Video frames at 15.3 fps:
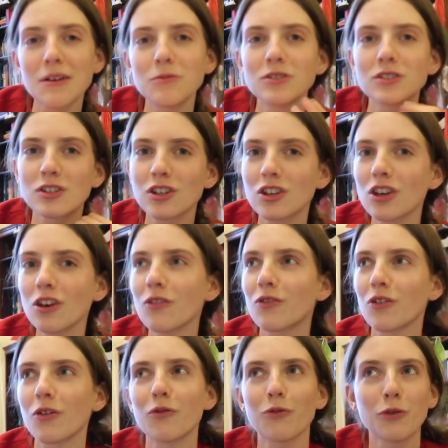that it was a queue
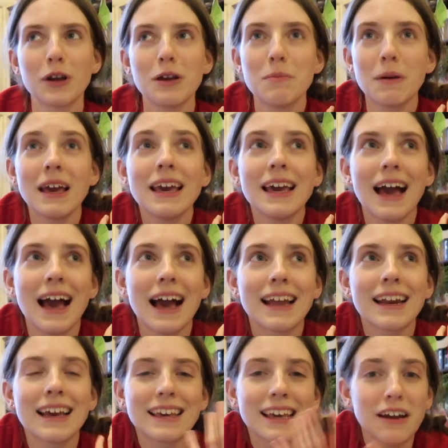for a freebie
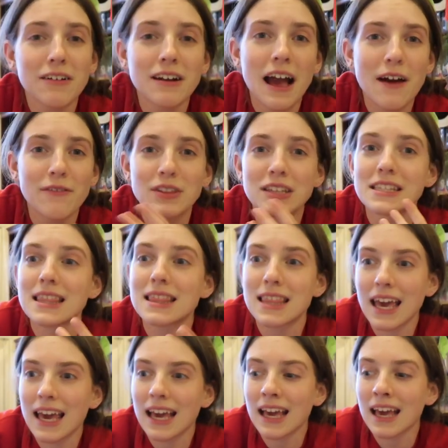and Akira and I have this
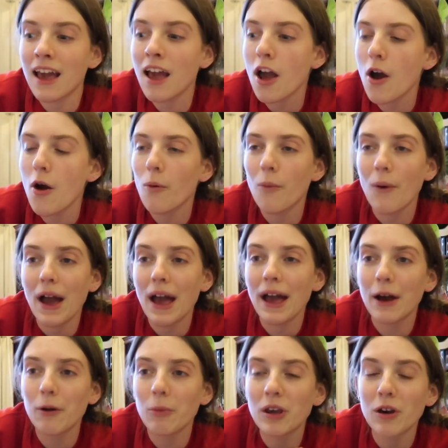thing
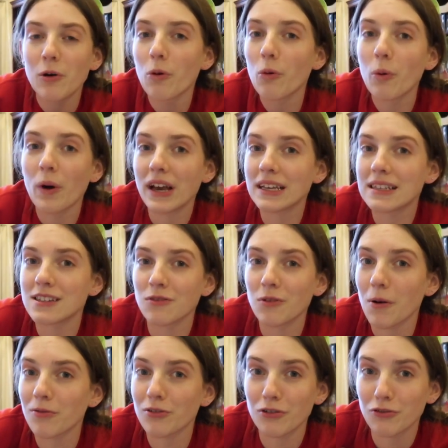where we always are
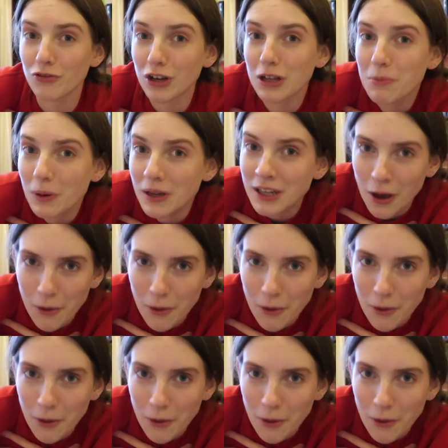up for a freebie